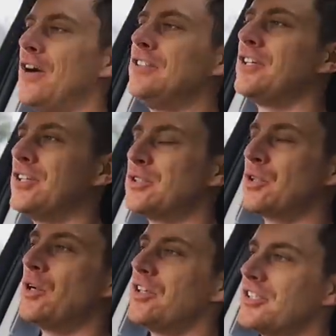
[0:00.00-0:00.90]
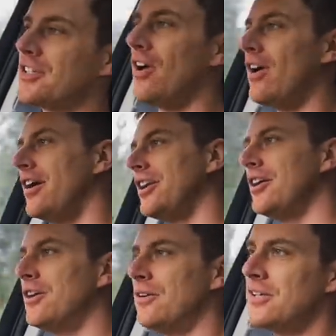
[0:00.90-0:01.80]
hard to control this car. You
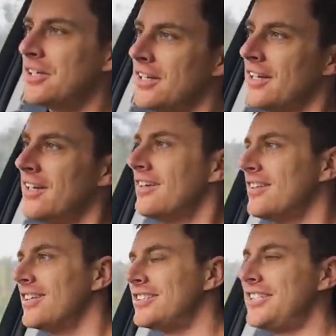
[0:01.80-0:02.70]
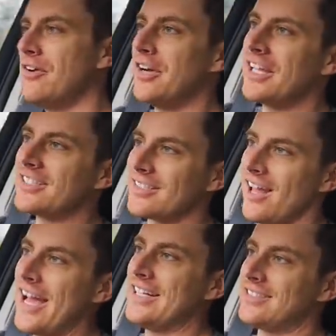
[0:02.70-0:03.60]
know, the steering is
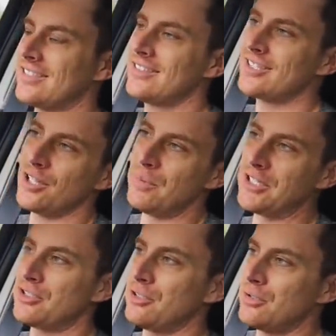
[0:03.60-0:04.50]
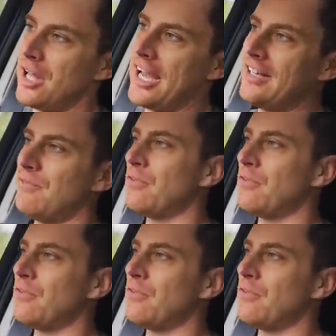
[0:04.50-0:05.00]
light, it's a little bit too light